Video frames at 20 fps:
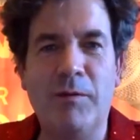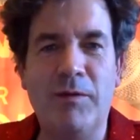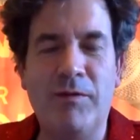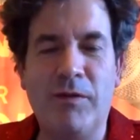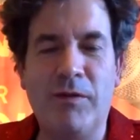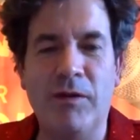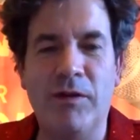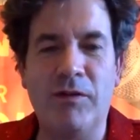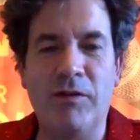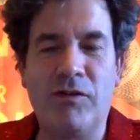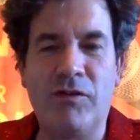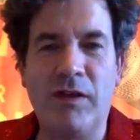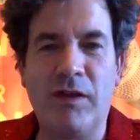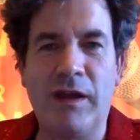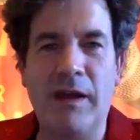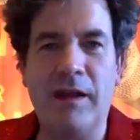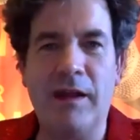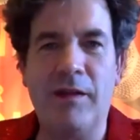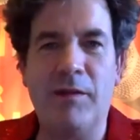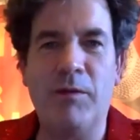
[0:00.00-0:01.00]
We've got
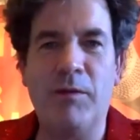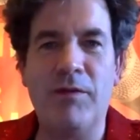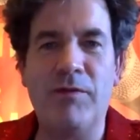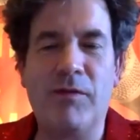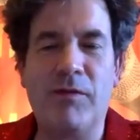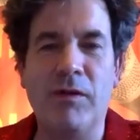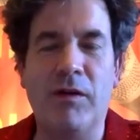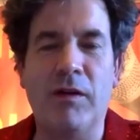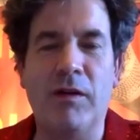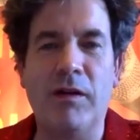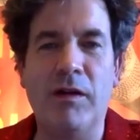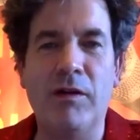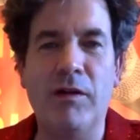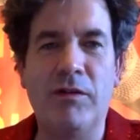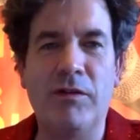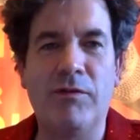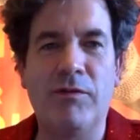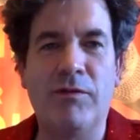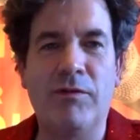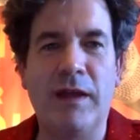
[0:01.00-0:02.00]
chat, we've got loads of